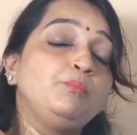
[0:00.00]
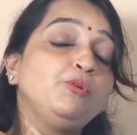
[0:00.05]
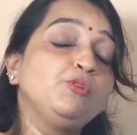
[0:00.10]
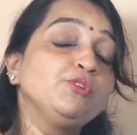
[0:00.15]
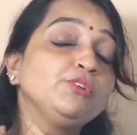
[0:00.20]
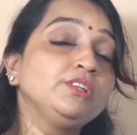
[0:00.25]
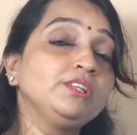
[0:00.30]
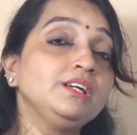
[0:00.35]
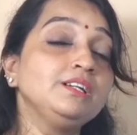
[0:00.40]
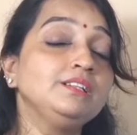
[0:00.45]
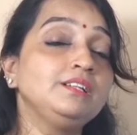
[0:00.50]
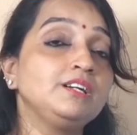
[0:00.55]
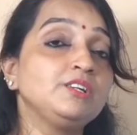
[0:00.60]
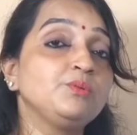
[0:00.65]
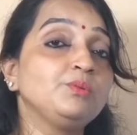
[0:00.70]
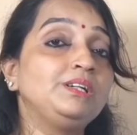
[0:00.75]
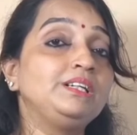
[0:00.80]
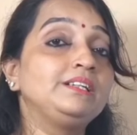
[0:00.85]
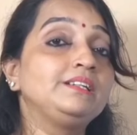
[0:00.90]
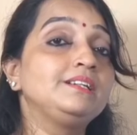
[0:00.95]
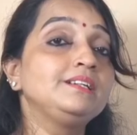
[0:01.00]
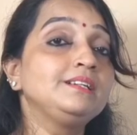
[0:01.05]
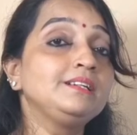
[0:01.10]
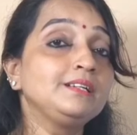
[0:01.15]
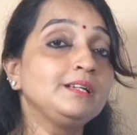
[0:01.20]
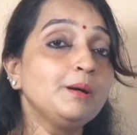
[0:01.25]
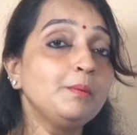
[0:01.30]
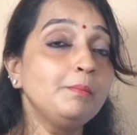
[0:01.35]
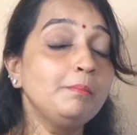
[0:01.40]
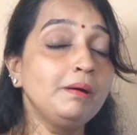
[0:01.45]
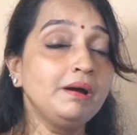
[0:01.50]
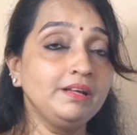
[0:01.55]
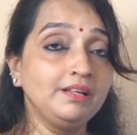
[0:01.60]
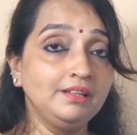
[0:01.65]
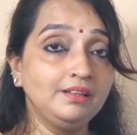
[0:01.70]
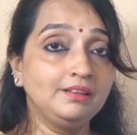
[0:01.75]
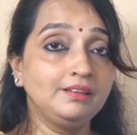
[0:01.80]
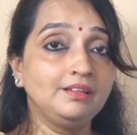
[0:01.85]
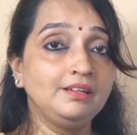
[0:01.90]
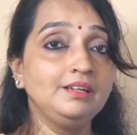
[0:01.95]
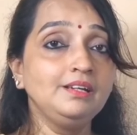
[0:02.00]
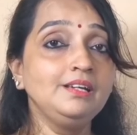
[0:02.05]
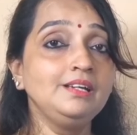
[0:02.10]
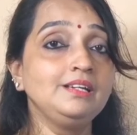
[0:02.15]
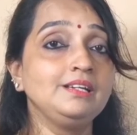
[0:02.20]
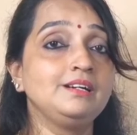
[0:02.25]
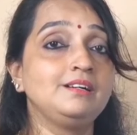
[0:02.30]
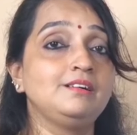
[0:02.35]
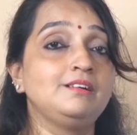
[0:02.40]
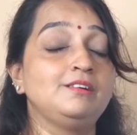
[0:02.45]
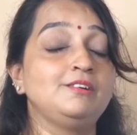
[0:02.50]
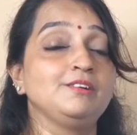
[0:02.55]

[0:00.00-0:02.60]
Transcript: Purta that will determine the